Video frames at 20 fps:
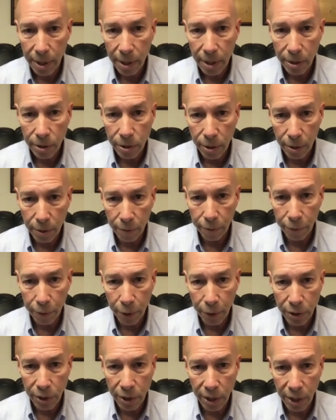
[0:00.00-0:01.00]
So the
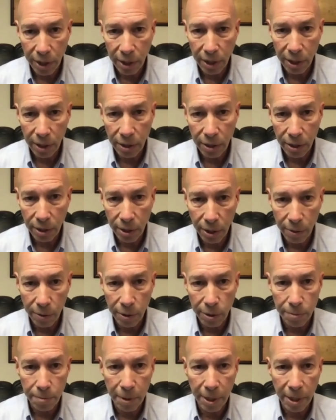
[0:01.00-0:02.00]
first thing you need to do
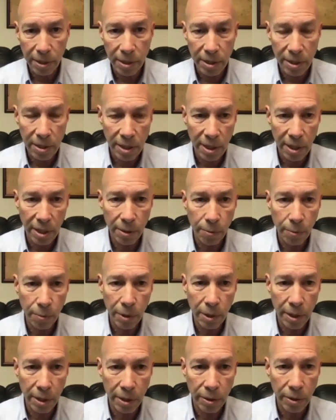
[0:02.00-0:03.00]
is see
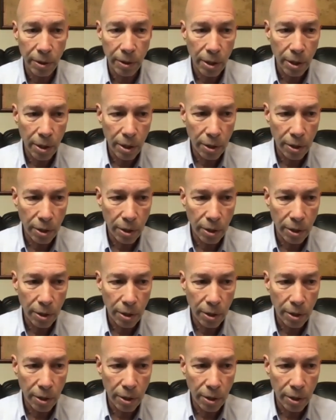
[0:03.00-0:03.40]
where you